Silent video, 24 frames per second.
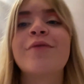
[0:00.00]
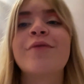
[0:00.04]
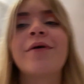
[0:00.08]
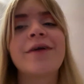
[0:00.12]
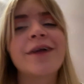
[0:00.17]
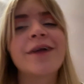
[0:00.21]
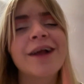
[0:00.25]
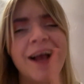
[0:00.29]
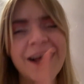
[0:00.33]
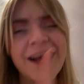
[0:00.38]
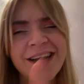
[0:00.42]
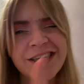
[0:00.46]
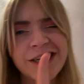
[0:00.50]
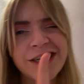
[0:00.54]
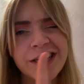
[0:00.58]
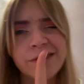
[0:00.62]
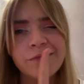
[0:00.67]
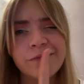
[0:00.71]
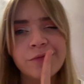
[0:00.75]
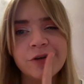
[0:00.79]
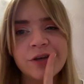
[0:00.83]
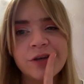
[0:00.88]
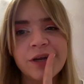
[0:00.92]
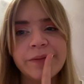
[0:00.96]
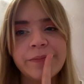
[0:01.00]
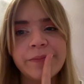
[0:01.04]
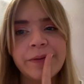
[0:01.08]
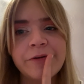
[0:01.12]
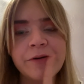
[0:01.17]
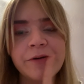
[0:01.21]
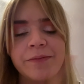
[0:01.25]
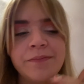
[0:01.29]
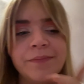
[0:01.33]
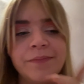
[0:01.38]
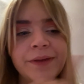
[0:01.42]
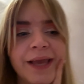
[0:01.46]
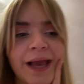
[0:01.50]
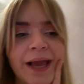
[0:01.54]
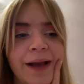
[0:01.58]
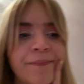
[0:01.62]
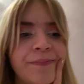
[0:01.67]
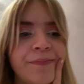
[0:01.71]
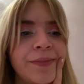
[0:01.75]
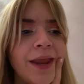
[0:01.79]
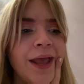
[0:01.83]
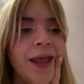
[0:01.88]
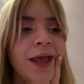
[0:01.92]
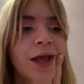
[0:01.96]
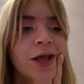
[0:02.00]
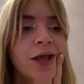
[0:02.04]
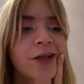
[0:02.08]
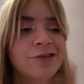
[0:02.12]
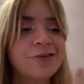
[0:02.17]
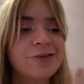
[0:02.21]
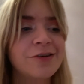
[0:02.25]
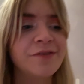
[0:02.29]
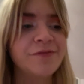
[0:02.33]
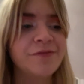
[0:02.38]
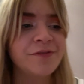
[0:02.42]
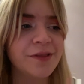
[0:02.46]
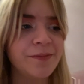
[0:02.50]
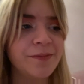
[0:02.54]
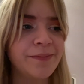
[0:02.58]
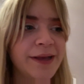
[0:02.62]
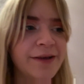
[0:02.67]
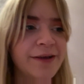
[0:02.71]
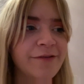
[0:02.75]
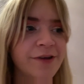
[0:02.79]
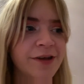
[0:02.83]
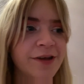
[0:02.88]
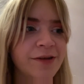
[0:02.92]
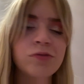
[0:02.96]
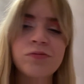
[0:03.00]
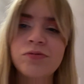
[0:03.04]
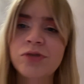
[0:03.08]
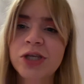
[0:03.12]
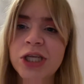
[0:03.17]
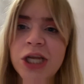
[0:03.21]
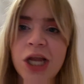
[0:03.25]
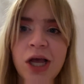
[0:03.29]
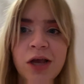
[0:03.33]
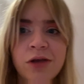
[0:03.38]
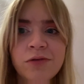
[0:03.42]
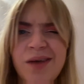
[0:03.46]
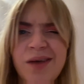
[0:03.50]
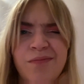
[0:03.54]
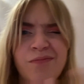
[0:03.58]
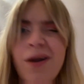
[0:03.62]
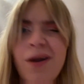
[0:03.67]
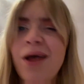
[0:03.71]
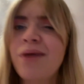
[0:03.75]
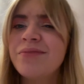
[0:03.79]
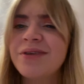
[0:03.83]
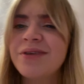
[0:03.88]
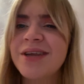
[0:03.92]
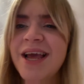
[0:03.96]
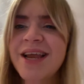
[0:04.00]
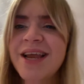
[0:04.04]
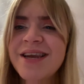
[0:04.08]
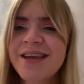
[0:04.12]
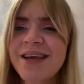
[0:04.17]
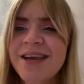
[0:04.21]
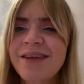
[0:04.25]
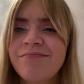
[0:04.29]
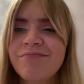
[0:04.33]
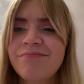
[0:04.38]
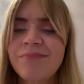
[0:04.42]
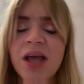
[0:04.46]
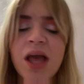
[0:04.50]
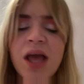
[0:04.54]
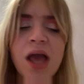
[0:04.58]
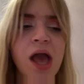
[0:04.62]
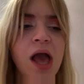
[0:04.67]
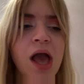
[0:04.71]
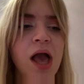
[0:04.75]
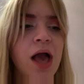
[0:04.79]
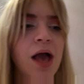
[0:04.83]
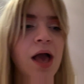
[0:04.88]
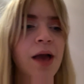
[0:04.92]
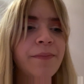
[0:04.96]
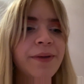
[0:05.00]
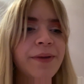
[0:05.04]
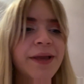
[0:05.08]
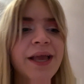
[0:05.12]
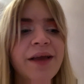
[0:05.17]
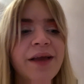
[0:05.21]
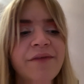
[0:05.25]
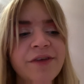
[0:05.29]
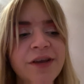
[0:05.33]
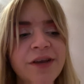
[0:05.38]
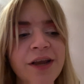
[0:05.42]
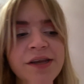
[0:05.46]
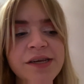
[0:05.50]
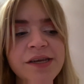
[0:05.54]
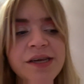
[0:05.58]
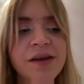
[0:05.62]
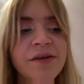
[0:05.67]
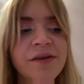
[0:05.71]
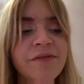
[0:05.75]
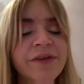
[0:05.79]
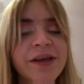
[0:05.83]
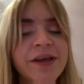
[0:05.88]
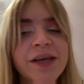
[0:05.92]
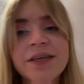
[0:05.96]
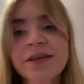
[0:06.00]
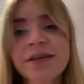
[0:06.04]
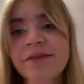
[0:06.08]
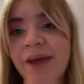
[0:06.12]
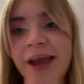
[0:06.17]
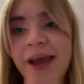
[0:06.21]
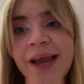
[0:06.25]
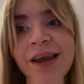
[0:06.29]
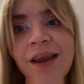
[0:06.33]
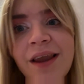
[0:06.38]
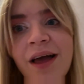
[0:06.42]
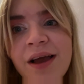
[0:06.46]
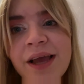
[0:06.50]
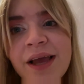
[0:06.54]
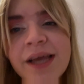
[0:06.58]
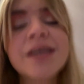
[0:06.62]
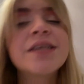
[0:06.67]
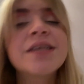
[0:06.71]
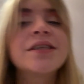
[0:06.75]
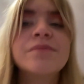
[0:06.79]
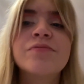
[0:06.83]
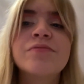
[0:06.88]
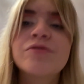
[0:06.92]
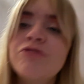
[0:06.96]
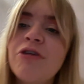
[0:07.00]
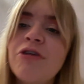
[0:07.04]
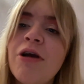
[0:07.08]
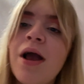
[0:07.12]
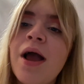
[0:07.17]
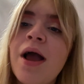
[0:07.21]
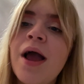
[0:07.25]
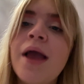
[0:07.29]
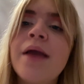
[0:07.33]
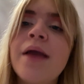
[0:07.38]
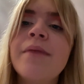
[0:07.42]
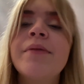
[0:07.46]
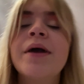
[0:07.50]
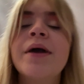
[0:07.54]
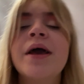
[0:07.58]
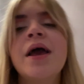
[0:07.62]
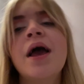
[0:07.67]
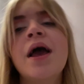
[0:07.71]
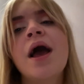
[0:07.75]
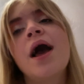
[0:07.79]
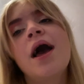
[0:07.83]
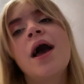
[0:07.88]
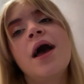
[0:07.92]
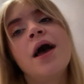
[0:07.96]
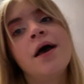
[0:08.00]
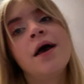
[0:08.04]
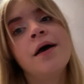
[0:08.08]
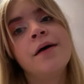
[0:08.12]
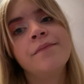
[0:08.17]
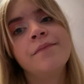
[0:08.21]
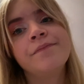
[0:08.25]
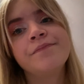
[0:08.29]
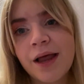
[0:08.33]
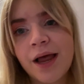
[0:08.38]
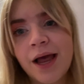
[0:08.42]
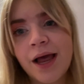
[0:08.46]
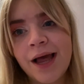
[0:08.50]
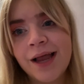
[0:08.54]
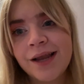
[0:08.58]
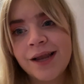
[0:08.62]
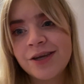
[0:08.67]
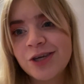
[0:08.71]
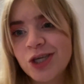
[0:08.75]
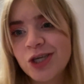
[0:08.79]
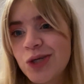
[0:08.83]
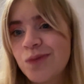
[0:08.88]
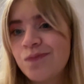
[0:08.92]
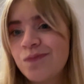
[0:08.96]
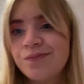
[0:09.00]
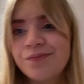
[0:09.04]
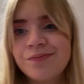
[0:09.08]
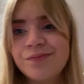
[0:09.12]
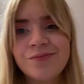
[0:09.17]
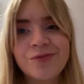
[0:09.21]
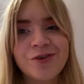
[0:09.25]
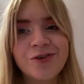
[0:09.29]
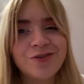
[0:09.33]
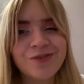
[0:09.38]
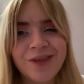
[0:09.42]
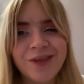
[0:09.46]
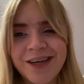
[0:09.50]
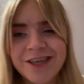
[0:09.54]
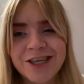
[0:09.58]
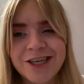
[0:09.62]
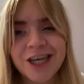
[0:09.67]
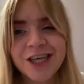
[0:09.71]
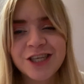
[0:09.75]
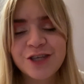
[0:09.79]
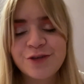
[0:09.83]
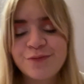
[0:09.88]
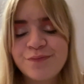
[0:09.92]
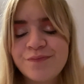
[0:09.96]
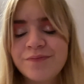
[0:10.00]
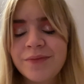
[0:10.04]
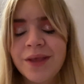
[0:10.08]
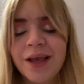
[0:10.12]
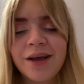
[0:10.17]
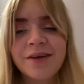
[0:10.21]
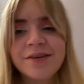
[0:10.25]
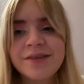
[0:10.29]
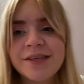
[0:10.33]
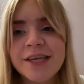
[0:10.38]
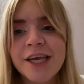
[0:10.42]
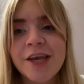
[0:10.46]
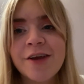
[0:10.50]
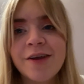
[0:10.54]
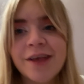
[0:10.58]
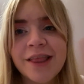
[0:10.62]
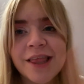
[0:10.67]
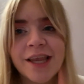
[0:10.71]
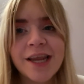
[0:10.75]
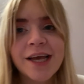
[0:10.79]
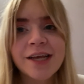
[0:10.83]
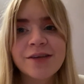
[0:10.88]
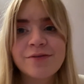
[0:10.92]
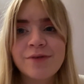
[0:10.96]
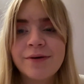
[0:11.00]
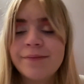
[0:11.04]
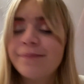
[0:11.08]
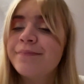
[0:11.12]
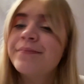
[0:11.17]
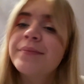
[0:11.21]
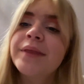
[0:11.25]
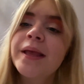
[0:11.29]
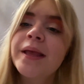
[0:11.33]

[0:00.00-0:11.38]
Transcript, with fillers: Where I actually will try tomorrow, but yeah, sorry for the bit of a slow, abrupt ending. Um, but yeah, if you liked it, don't forget to give it a like, subscribe, um, and all that jazz. I'll see you in the next one.